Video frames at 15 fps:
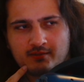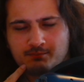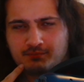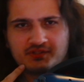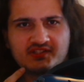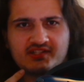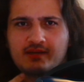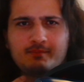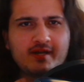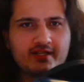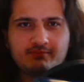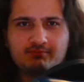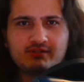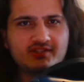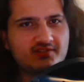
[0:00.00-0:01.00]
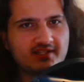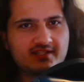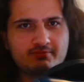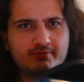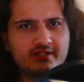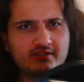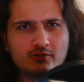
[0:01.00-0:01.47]
Somebody please
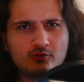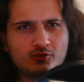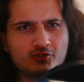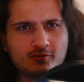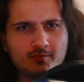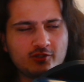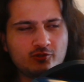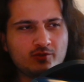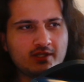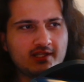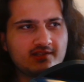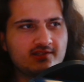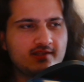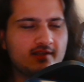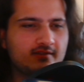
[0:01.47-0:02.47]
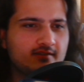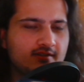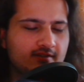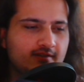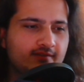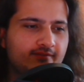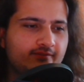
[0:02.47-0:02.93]
explain the lore to me to an extent
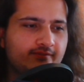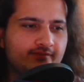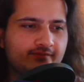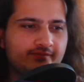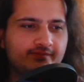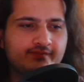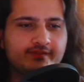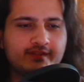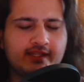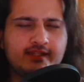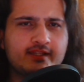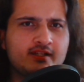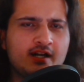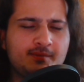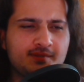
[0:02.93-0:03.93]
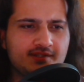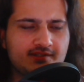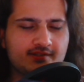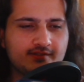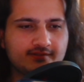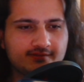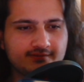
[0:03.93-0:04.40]
in the
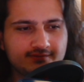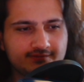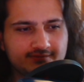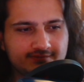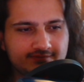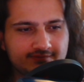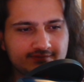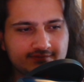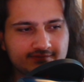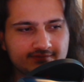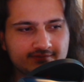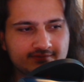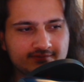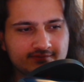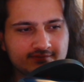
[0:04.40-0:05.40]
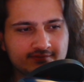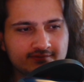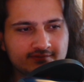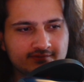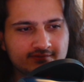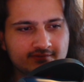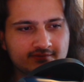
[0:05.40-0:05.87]
comments. You think you're
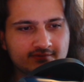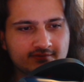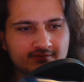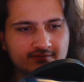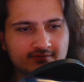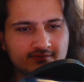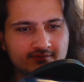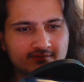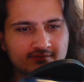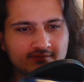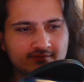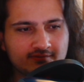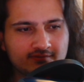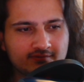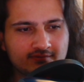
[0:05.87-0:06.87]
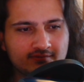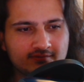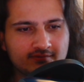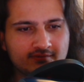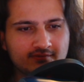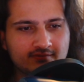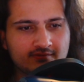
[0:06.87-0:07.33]
strong enough to wield a
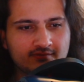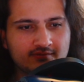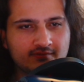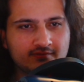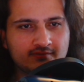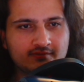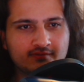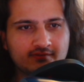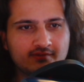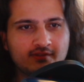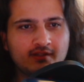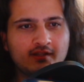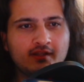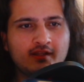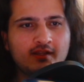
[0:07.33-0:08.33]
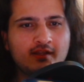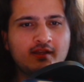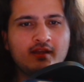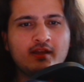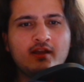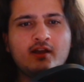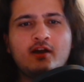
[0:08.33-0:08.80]
darkened weapon, foolish
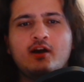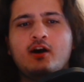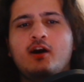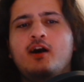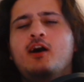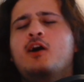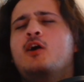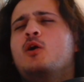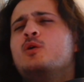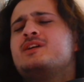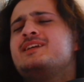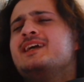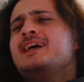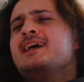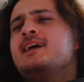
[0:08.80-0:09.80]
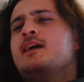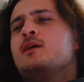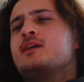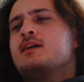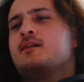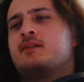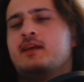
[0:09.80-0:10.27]
girl. Okay,
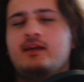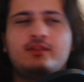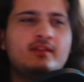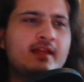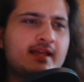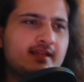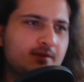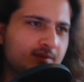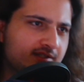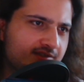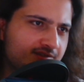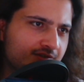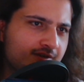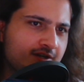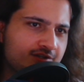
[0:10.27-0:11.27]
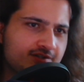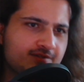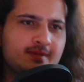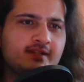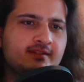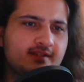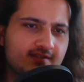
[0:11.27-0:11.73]
okay, okay, I think I get what this interaction is
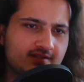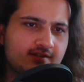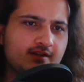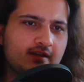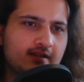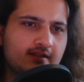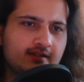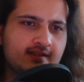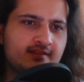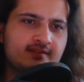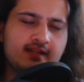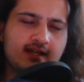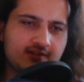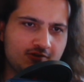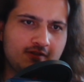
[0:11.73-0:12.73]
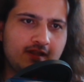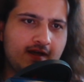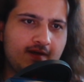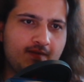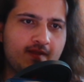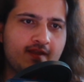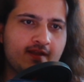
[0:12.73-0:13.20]
But This girl is not
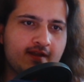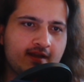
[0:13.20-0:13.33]
Xolaani.